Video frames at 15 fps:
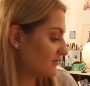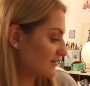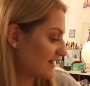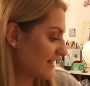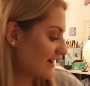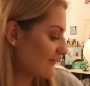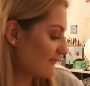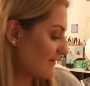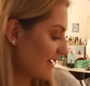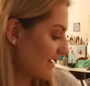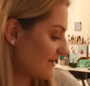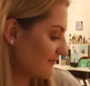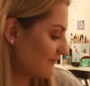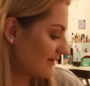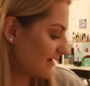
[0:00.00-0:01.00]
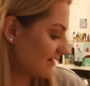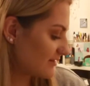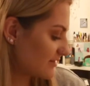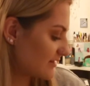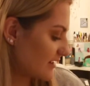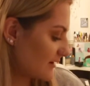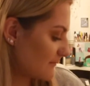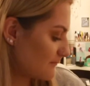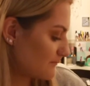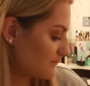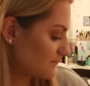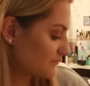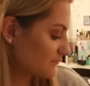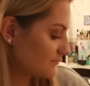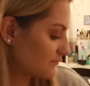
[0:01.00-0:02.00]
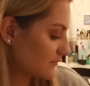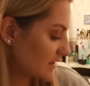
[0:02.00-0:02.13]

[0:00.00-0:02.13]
not get away with um